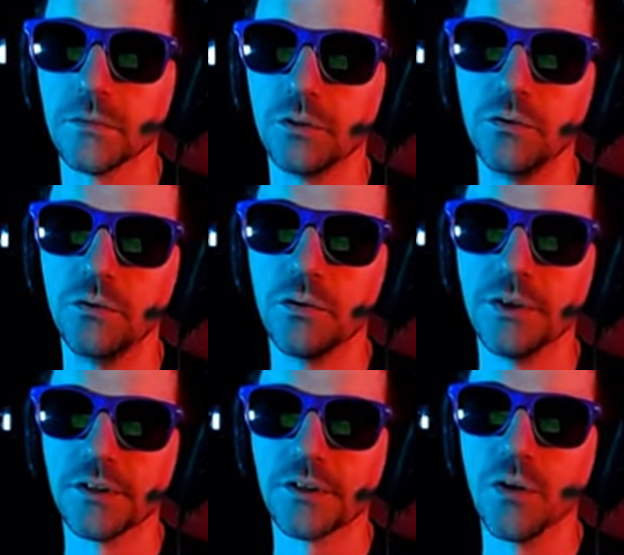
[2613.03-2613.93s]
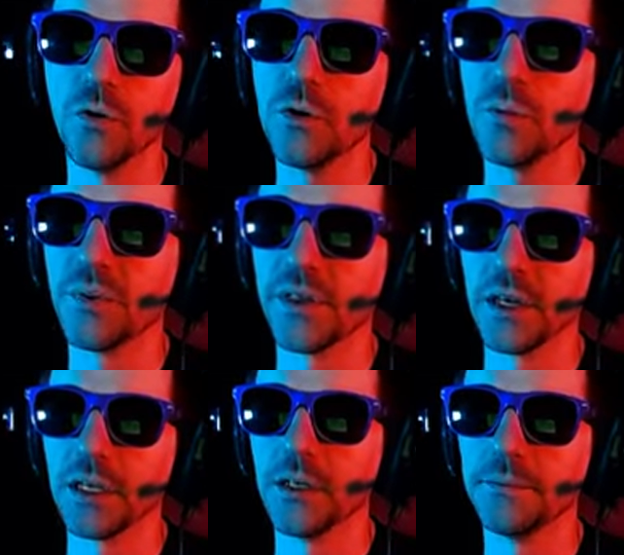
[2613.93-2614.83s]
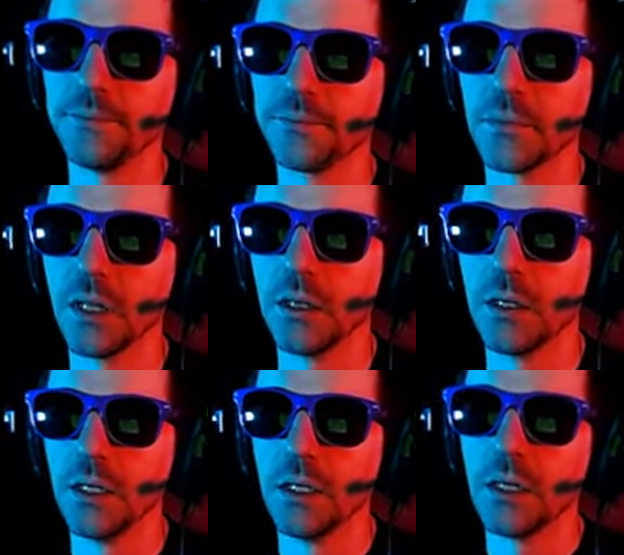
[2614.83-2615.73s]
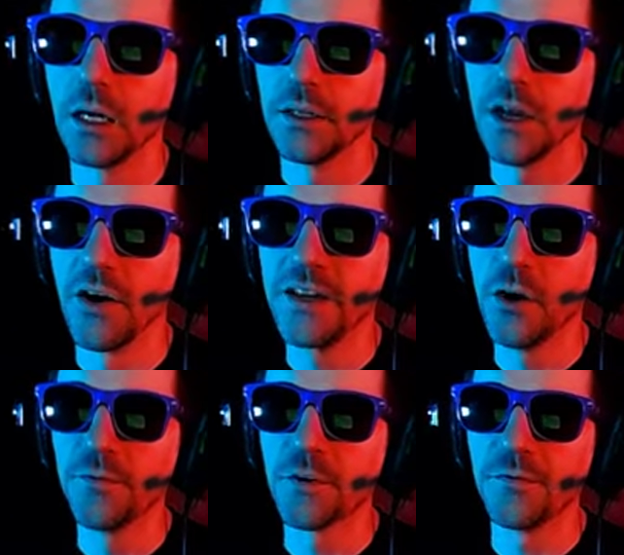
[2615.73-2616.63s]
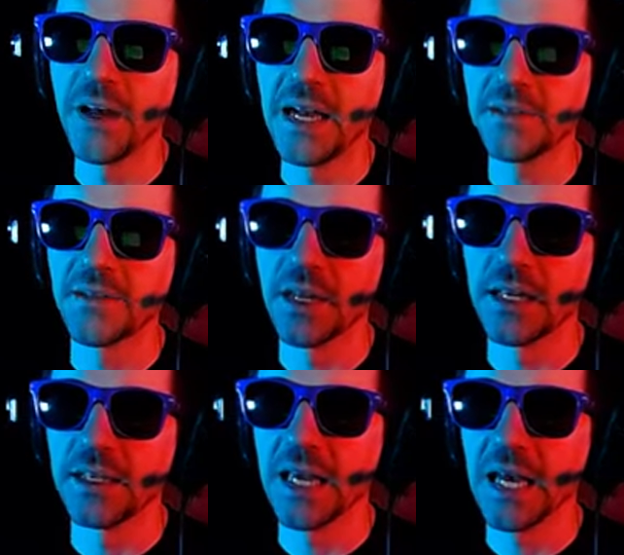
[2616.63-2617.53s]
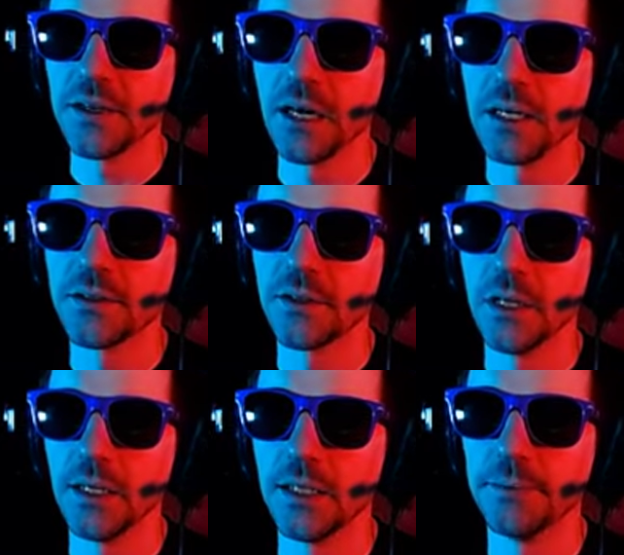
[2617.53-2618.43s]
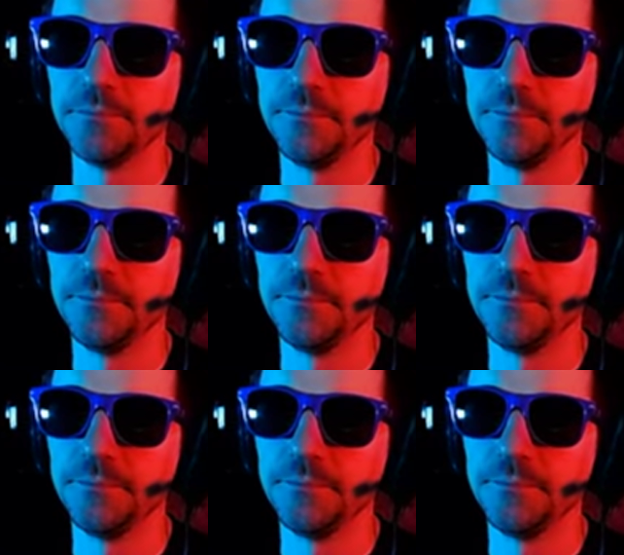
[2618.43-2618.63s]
Ooh, and there's an orb thingy. Now, I know for a fact that I cannot, um,